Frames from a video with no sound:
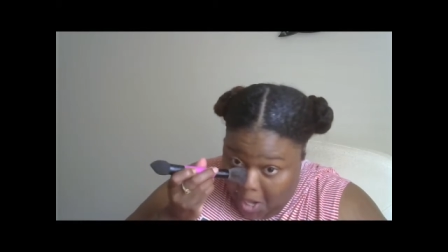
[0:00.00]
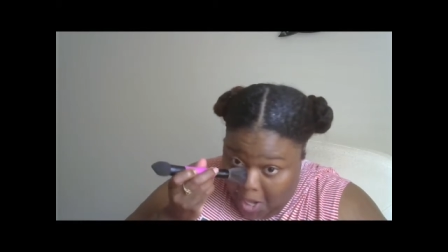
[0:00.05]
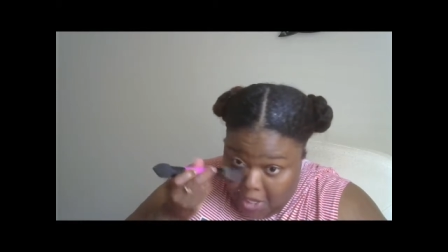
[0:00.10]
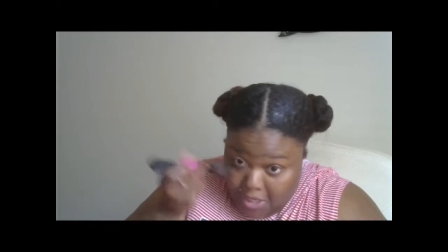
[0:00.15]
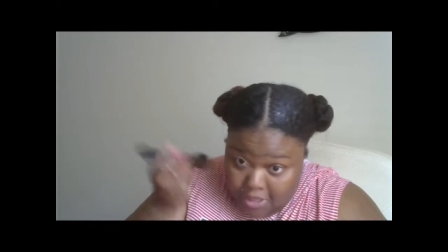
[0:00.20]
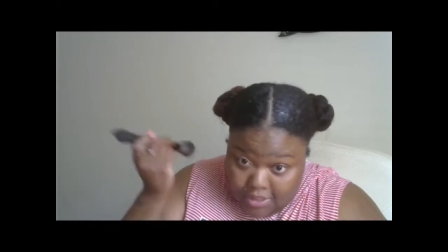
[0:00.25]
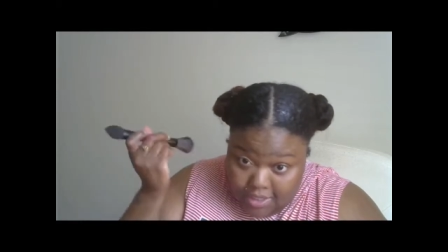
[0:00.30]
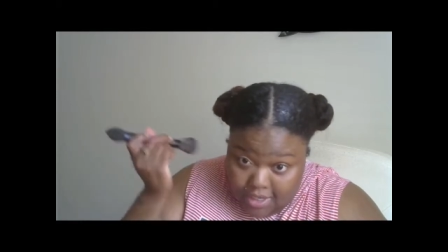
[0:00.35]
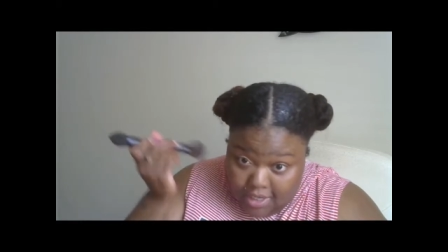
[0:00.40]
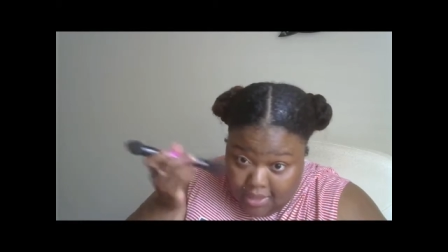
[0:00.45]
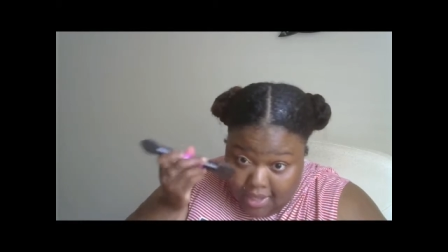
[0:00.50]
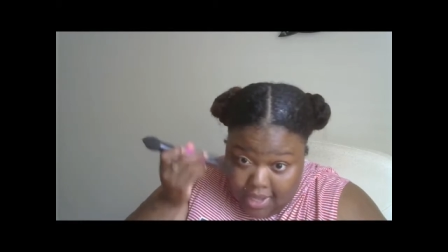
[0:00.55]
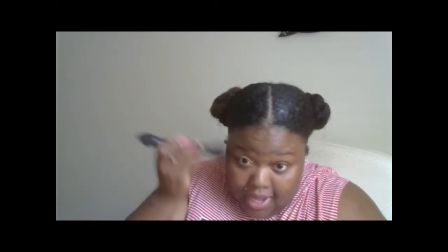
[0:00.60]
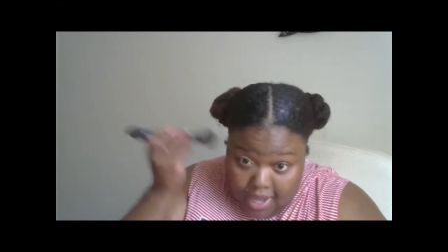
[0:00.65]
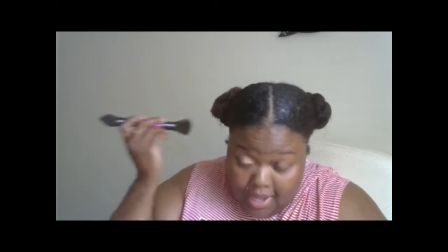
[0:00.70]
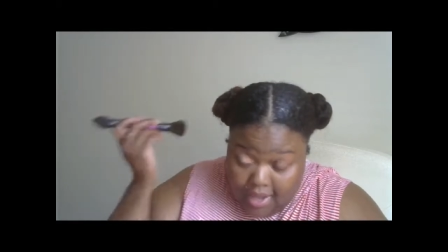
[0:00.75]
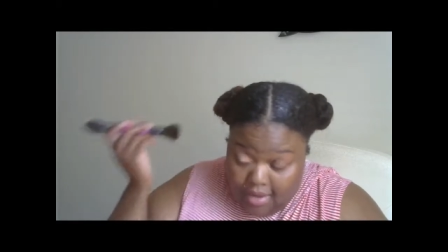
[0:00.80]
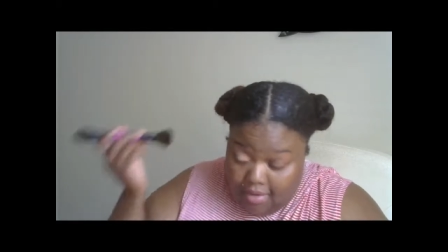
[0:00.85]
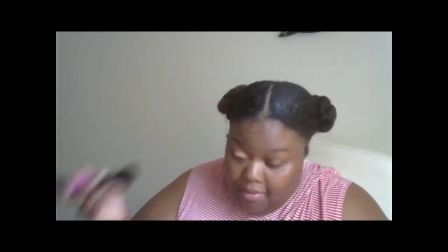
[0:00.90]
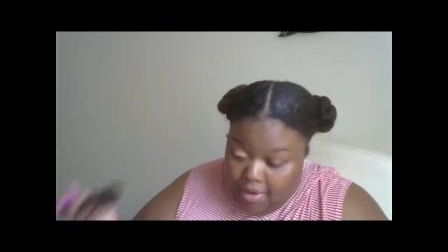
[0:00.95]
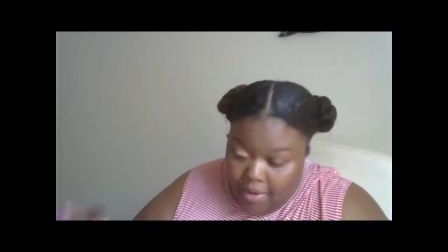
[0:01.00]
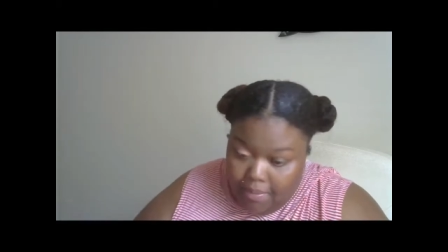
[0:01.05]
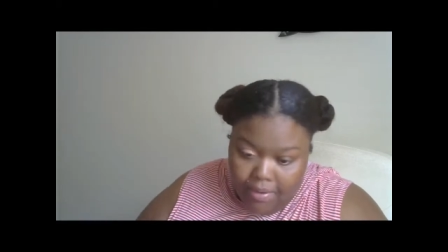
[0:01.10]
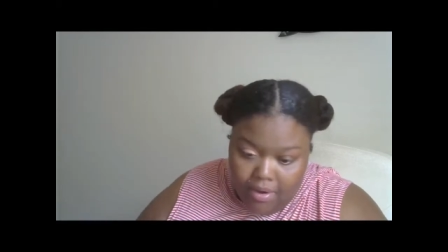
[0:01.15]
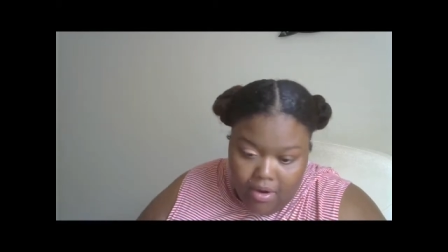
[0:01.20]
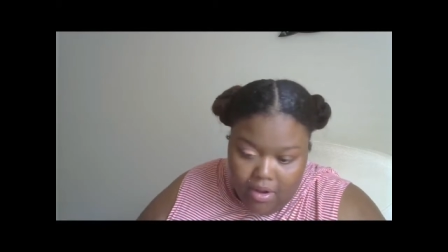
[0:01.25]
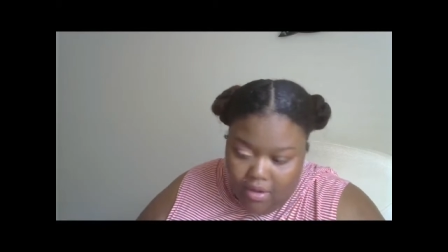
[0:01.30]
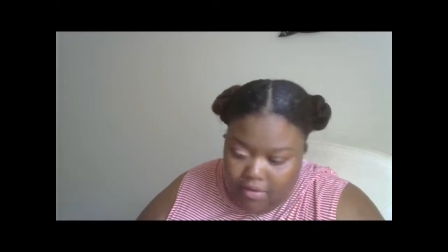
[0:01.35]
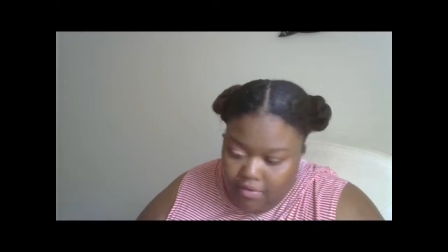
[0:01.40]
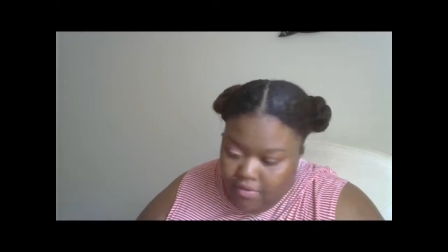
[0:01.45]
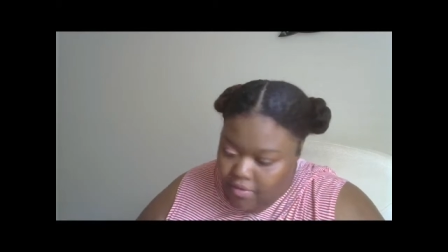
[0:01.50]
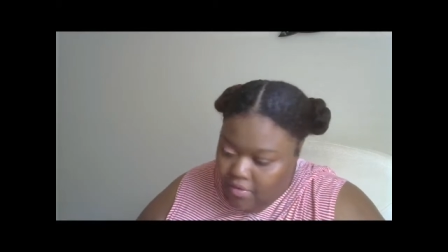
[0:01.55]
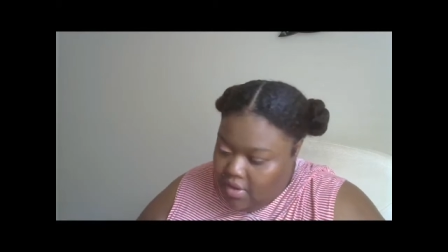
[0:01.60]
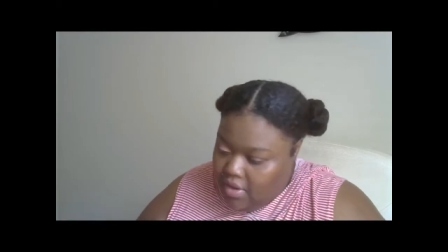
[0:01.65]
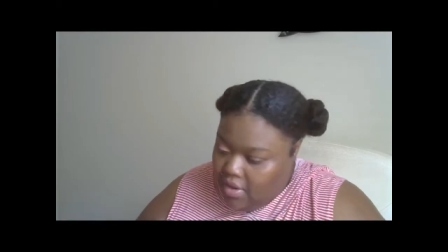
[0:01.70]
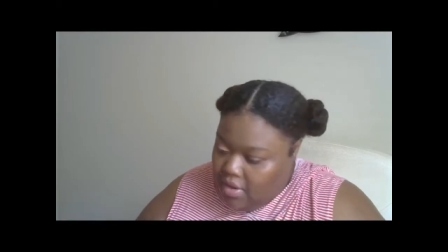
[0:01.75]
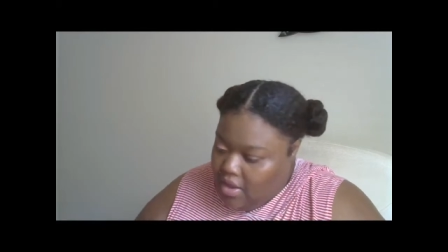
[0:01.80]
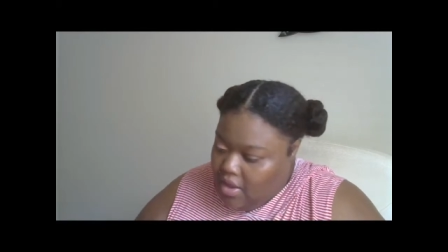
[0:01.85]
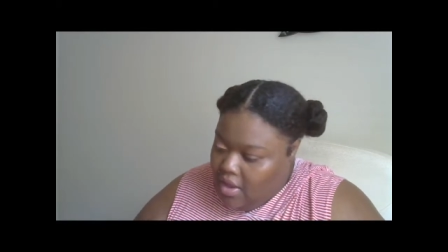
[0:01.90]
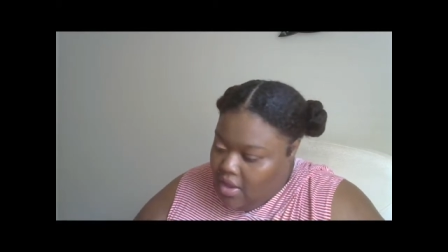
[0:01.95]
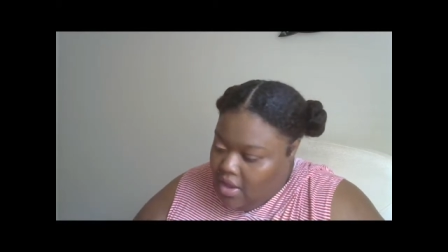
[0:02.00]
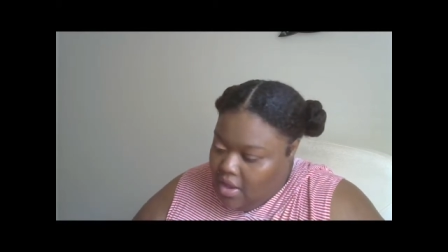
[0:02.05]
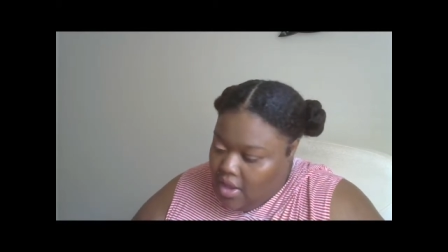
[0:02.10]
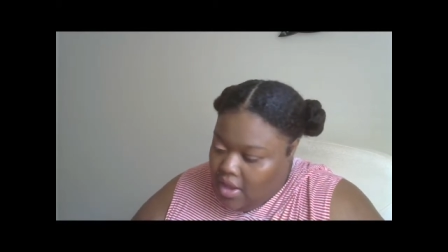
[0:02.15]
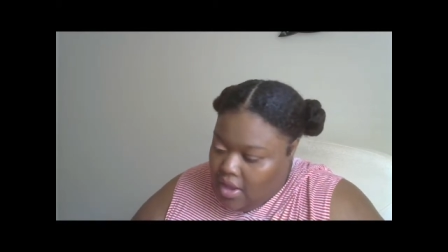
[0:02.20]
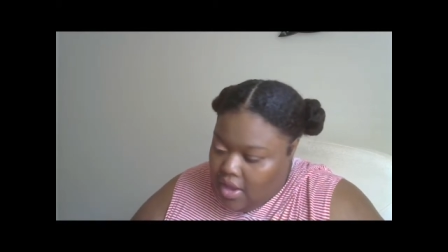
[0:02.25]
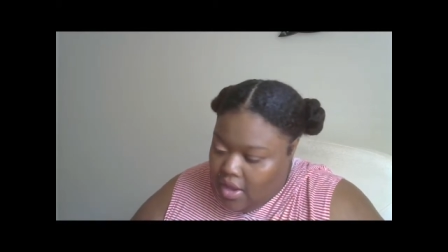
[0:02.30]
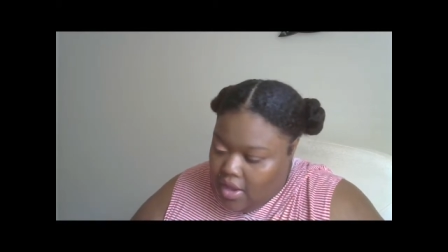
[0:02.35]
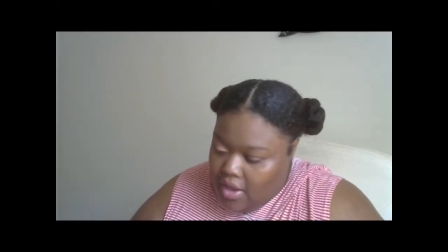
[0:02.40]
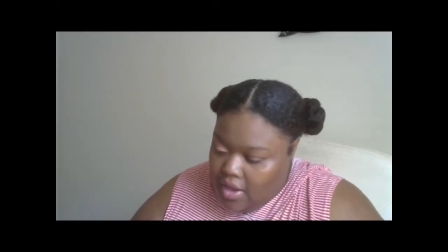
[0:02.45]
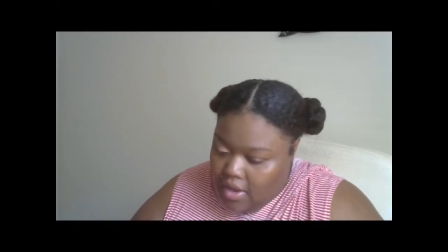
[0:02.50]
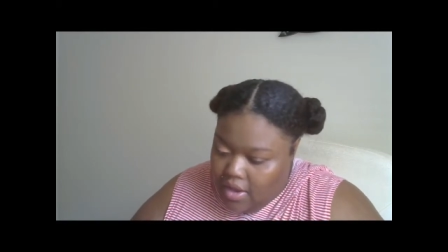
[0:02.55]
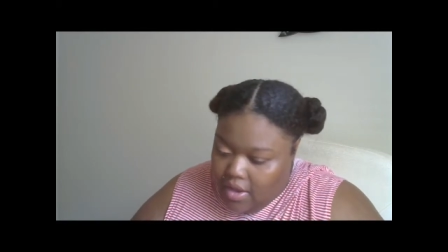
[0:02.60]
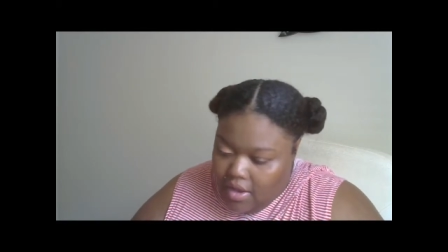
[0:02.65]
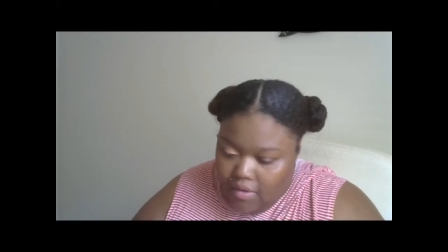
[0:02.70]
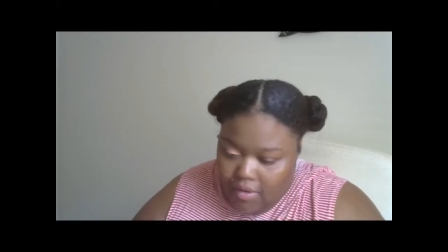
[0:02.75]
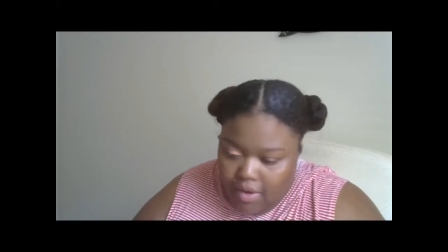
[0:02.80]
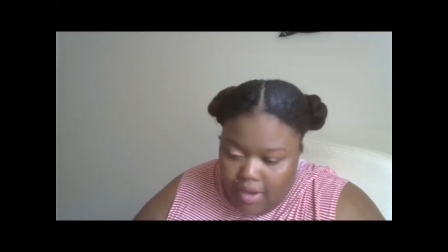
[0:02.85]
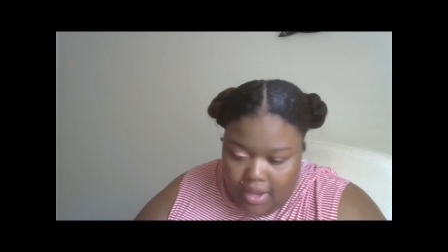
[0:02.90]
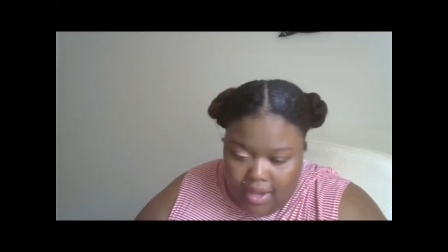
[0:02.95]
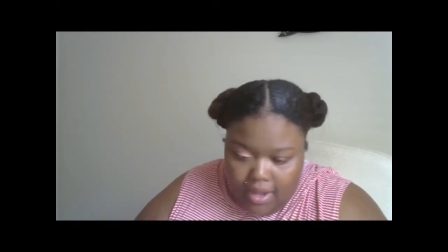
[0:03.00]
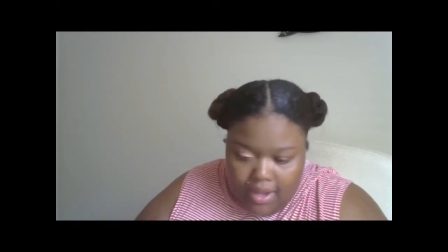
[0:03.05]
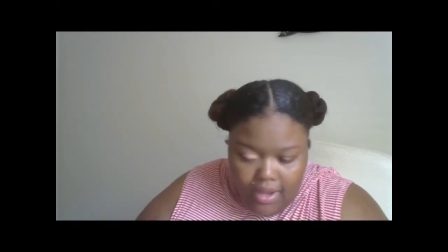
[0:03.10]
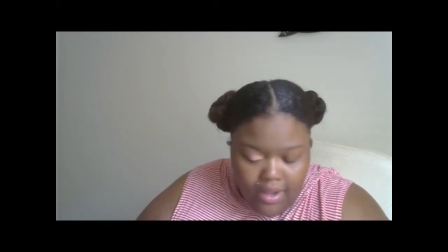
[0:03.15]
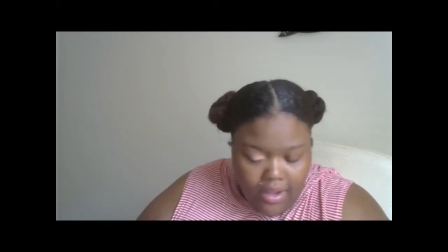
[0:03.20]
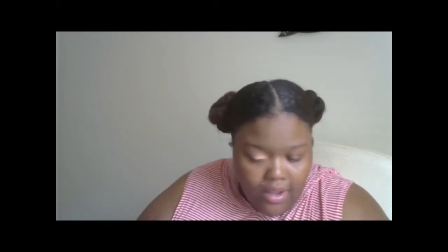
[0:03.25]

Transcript: I just take that and wipe it off. Okay.